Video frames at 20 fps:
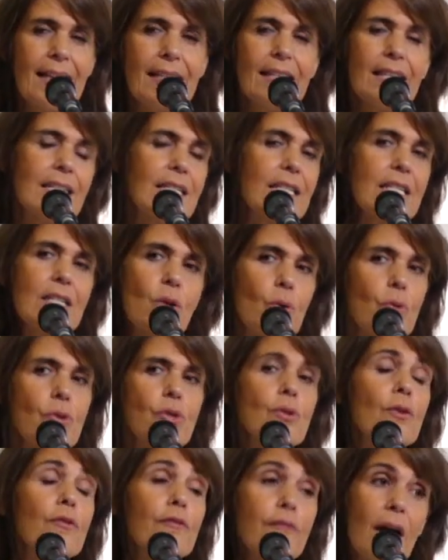This is
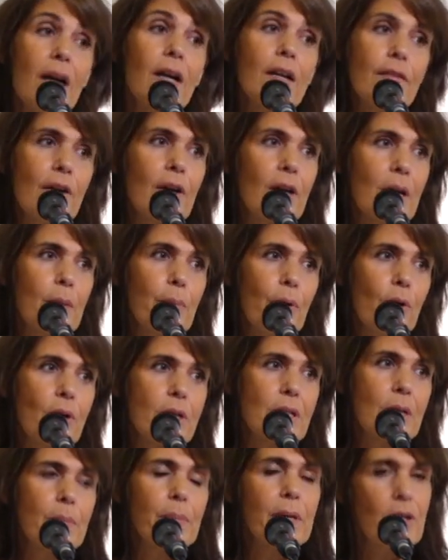also very, very
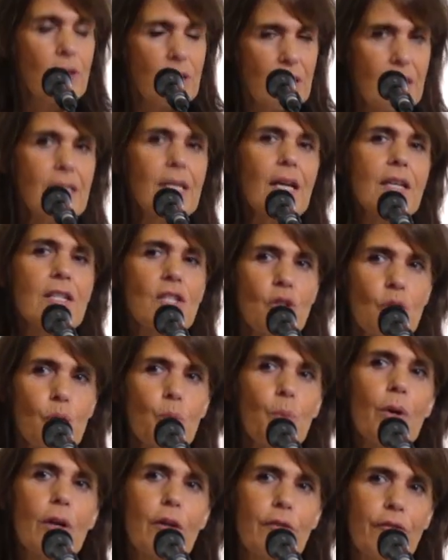important, because it doesn't
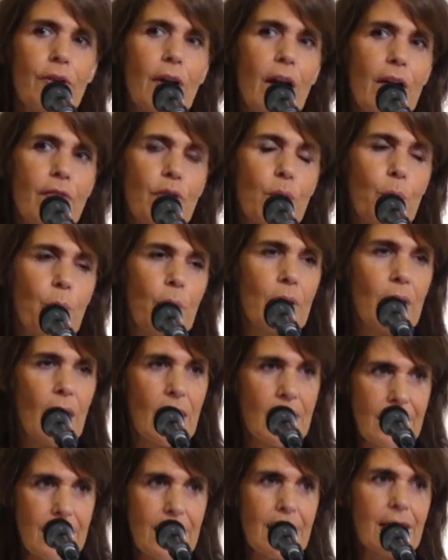work for everyone.
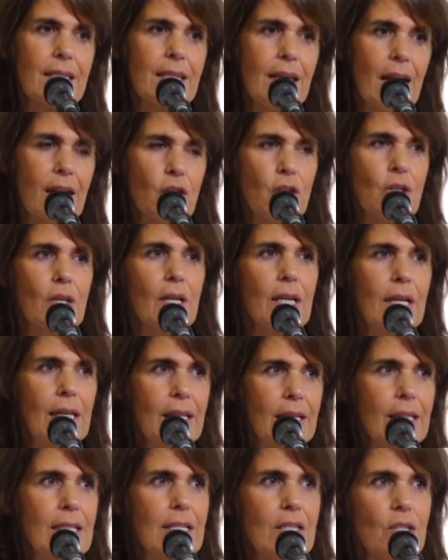And this actually,
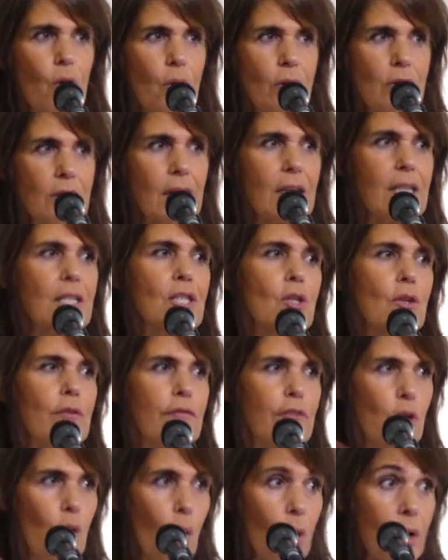in this context
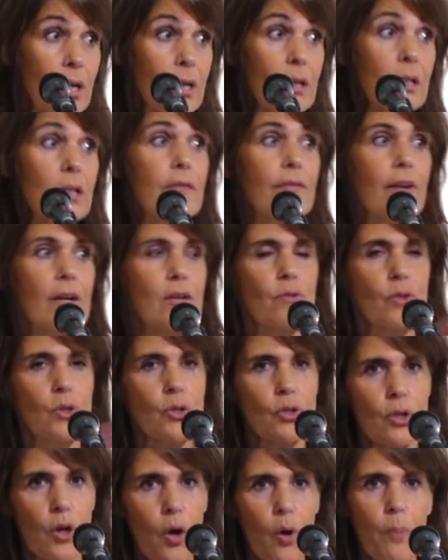of local
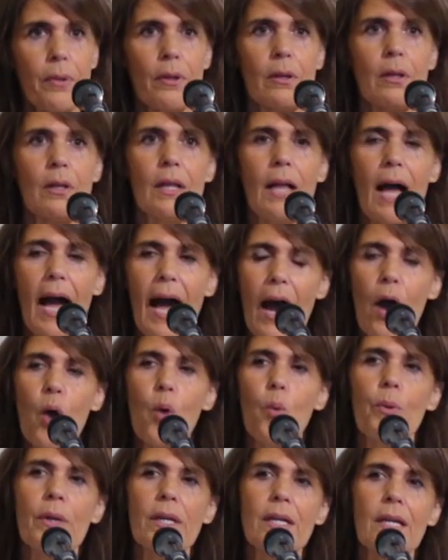versus global, how
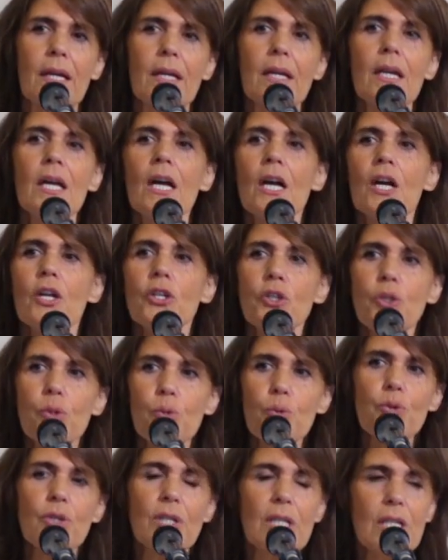we can
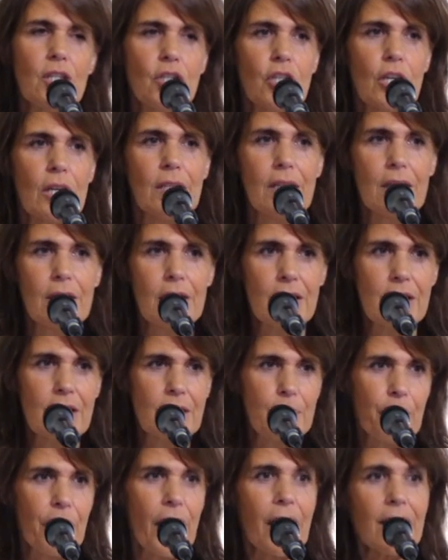use each
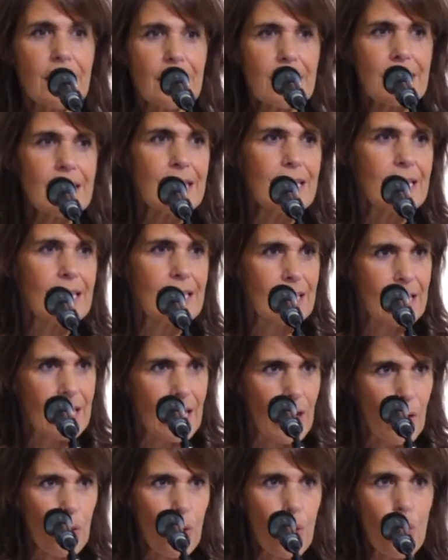other's practices in
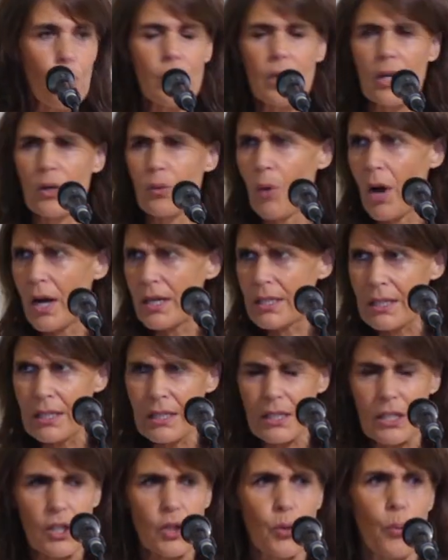our own, and why
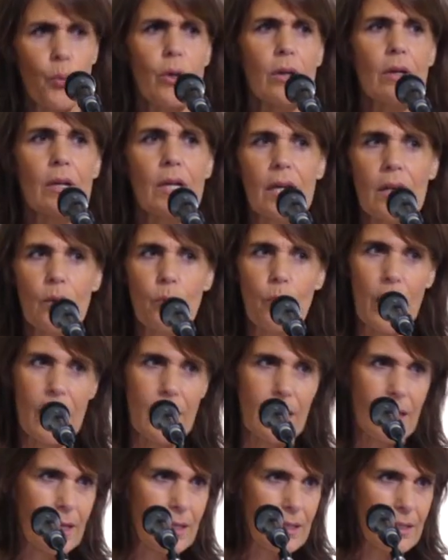didn't it work, and
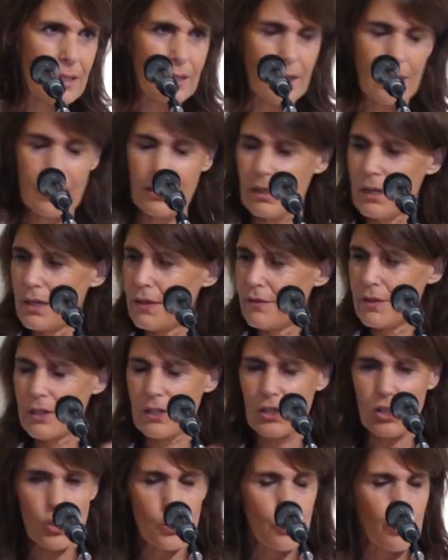why can the
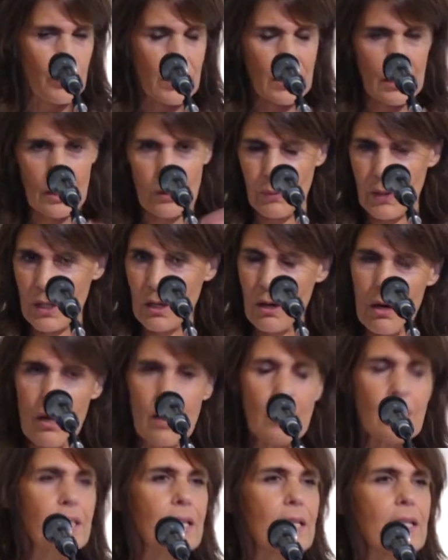Scandinavians do it and we
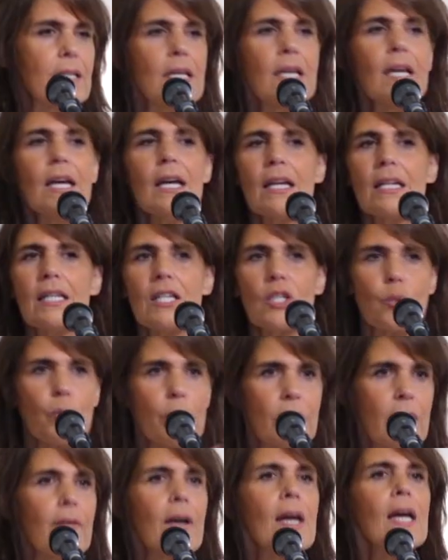can't, and this,
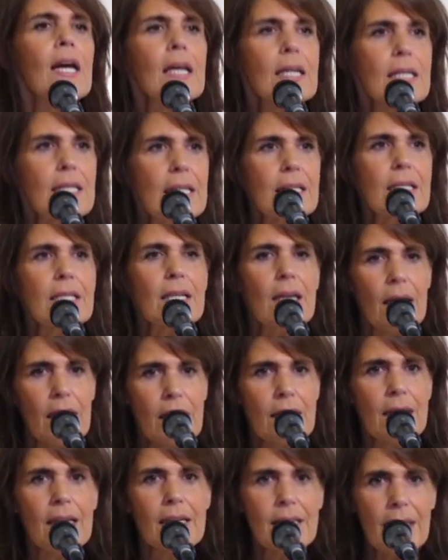whatever.
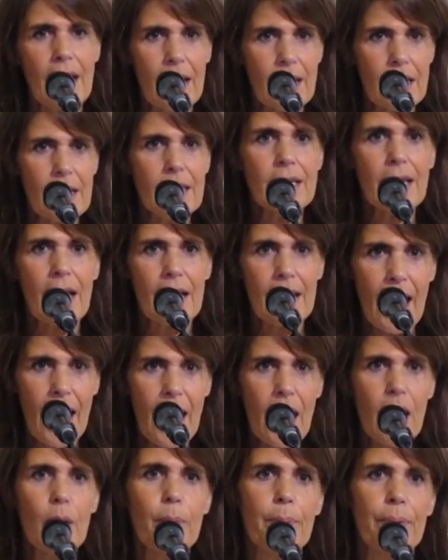It can
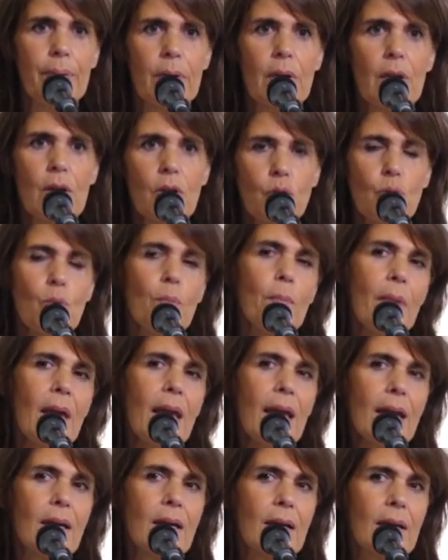help to
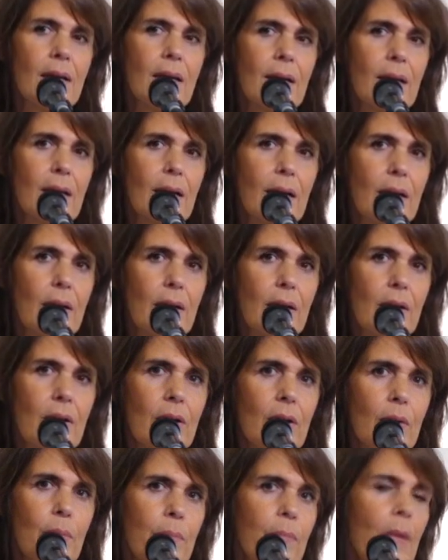make
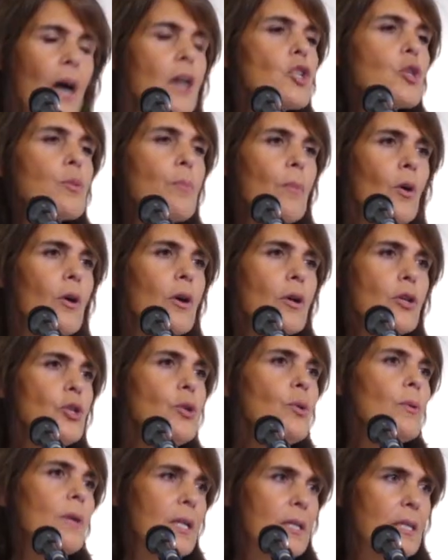much more
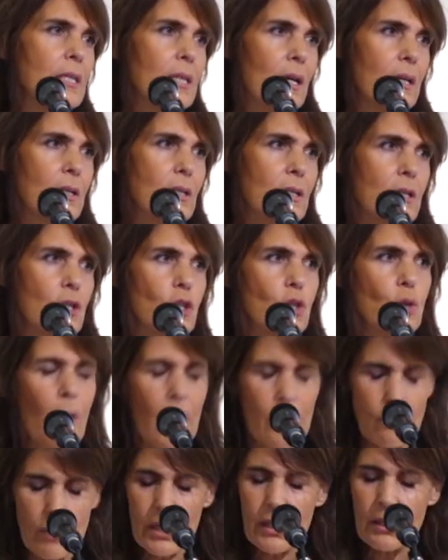nuanced answers. So
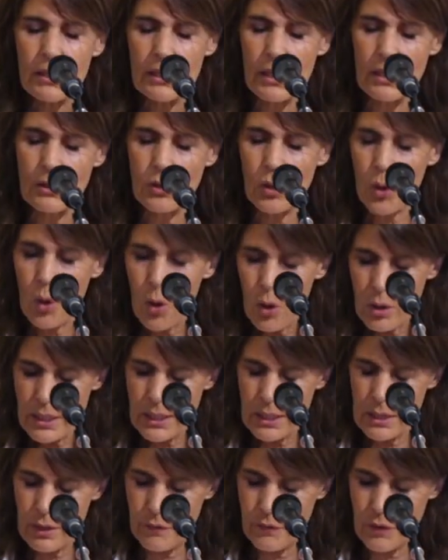I really think the
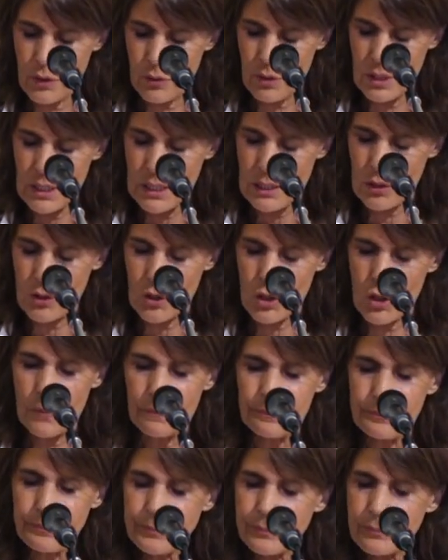quality of the research
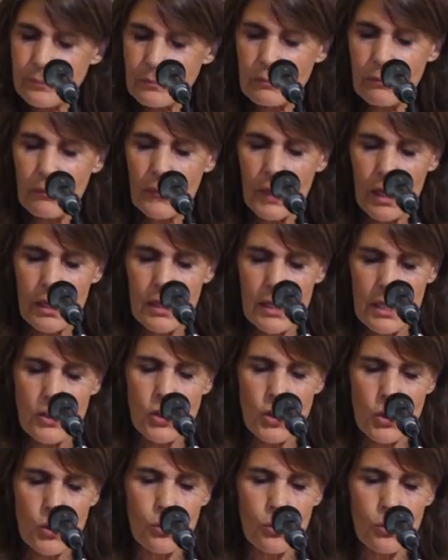needs